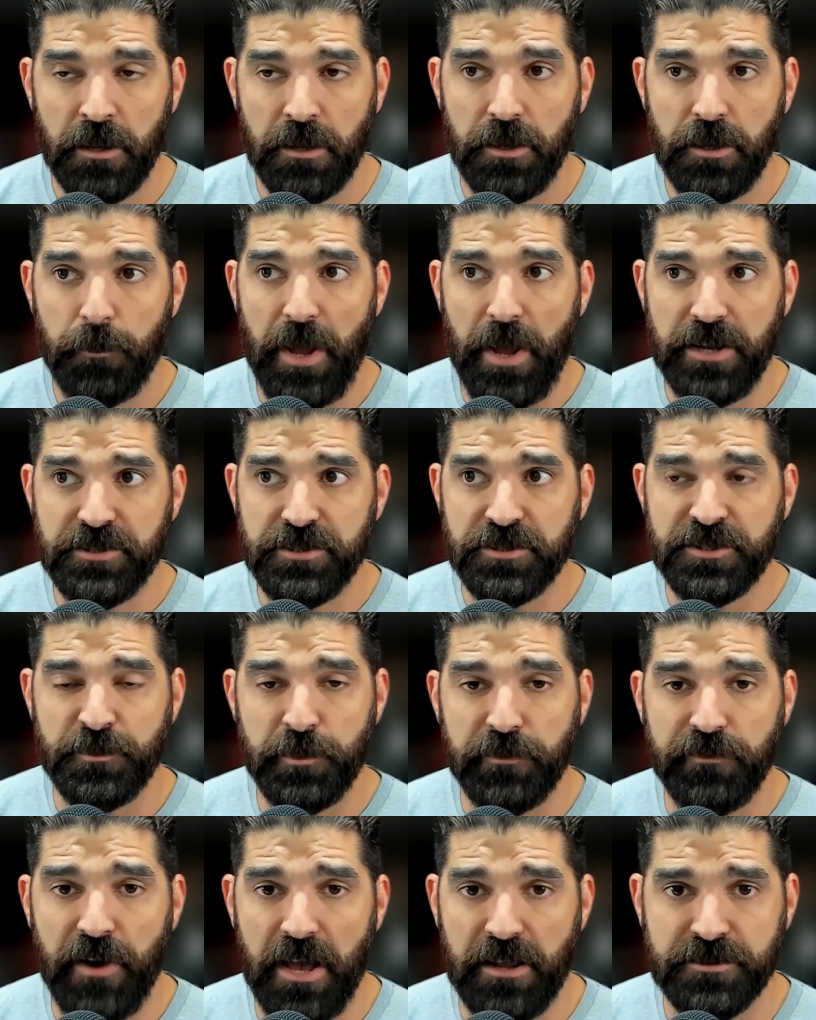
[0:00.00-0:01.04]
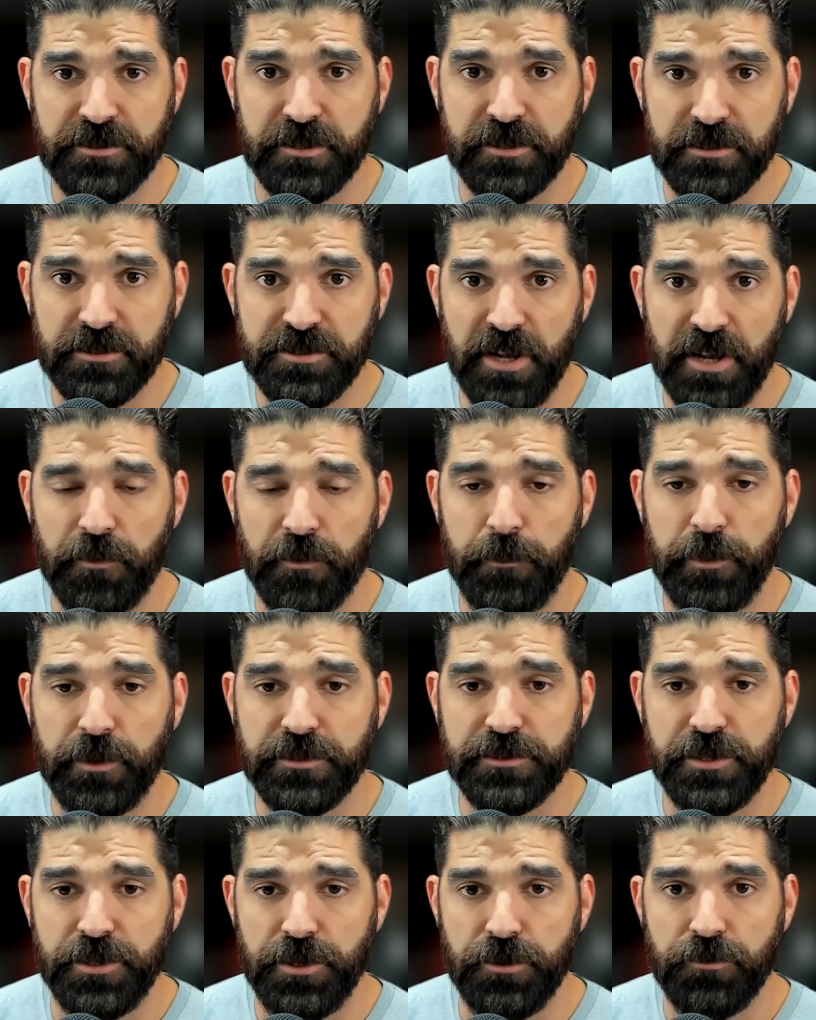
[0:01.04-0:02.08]
your patients and providers are going to suffer
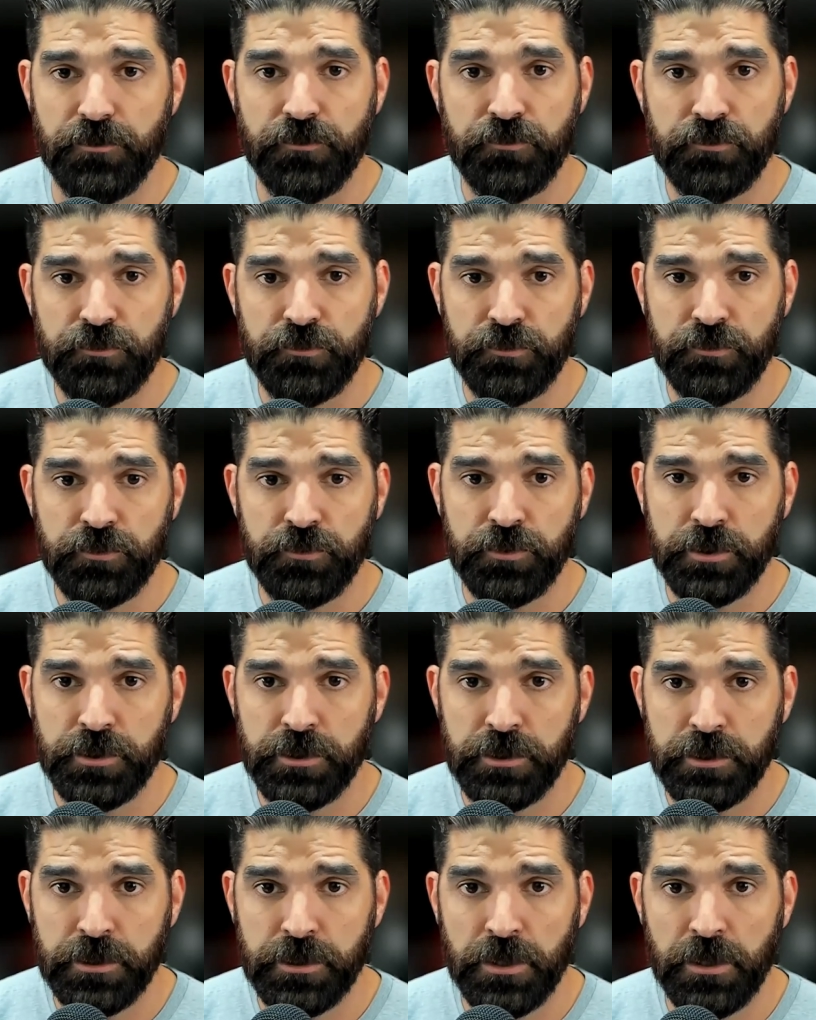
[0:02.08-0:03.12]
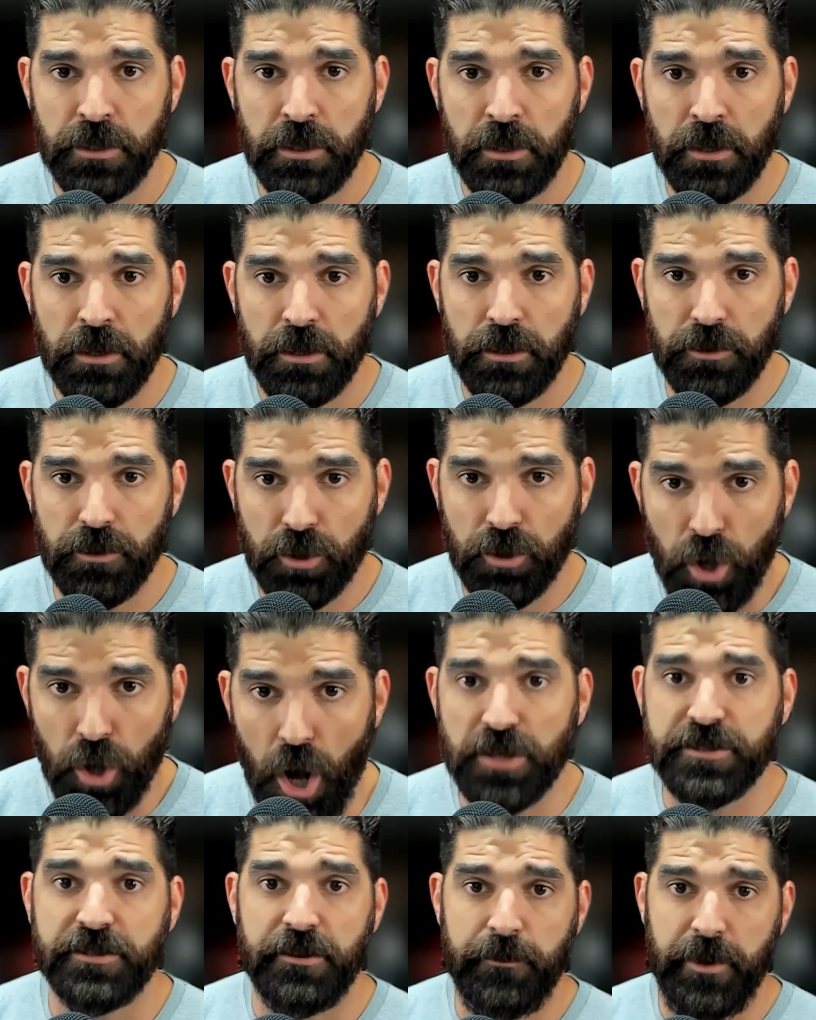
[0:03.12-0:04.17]
because of you. You're the
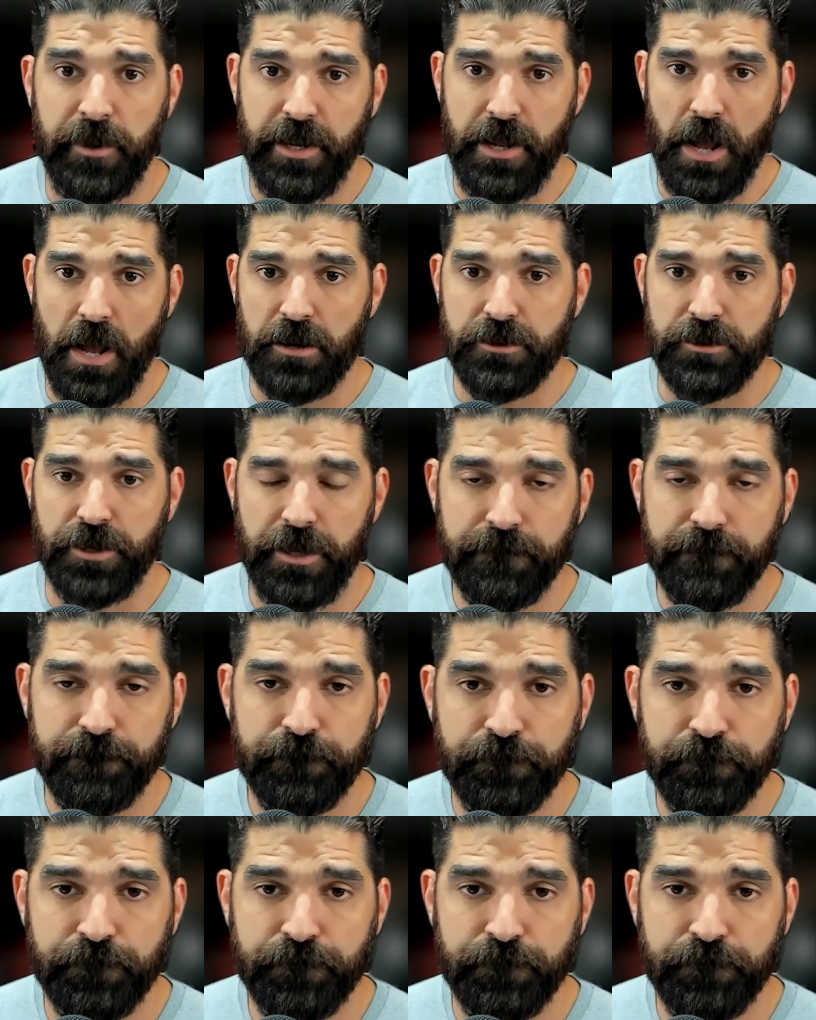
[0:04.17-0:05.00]
cause of the mediocrity.